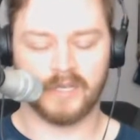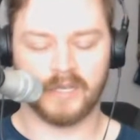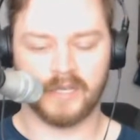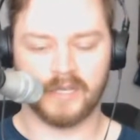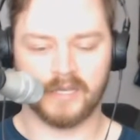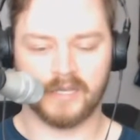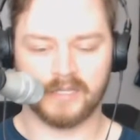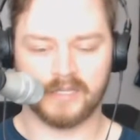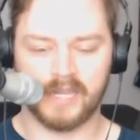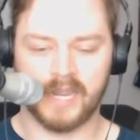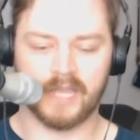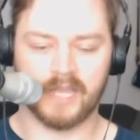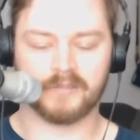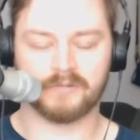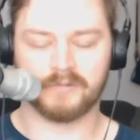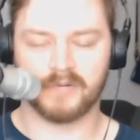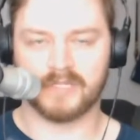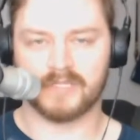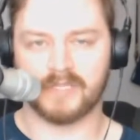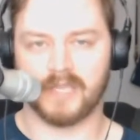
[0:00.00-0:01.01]

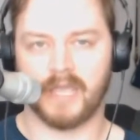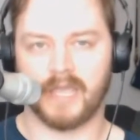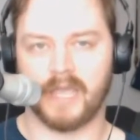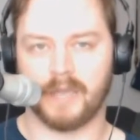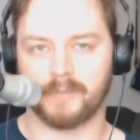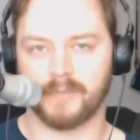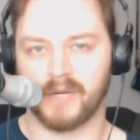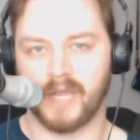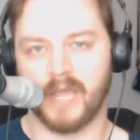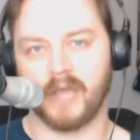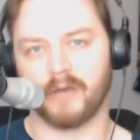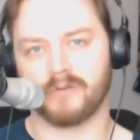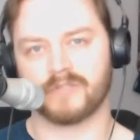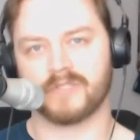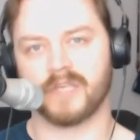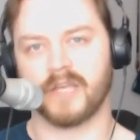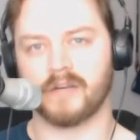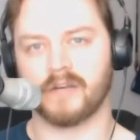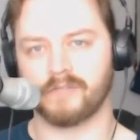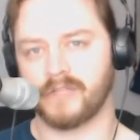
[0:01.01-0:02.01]
gatherings that happen
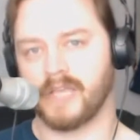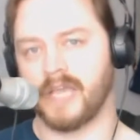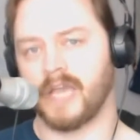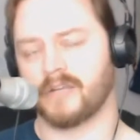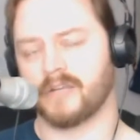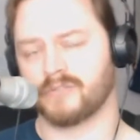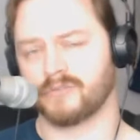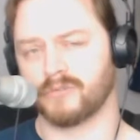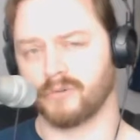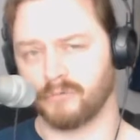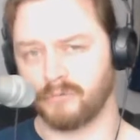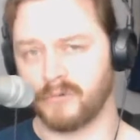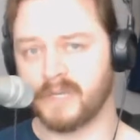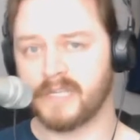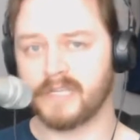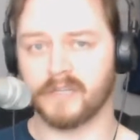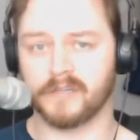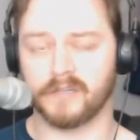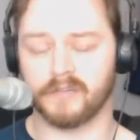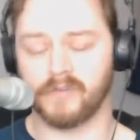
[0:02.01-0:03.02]
outside of the actual
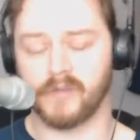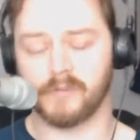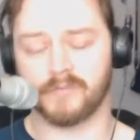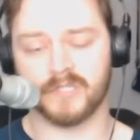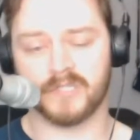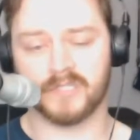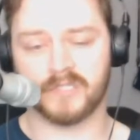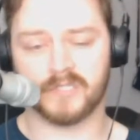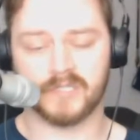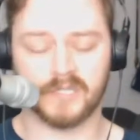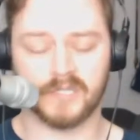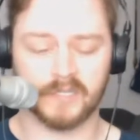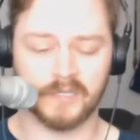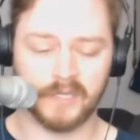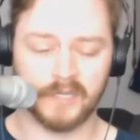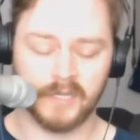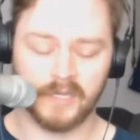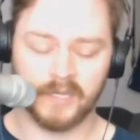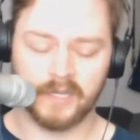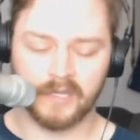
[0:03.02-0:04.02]
weekend of MGC.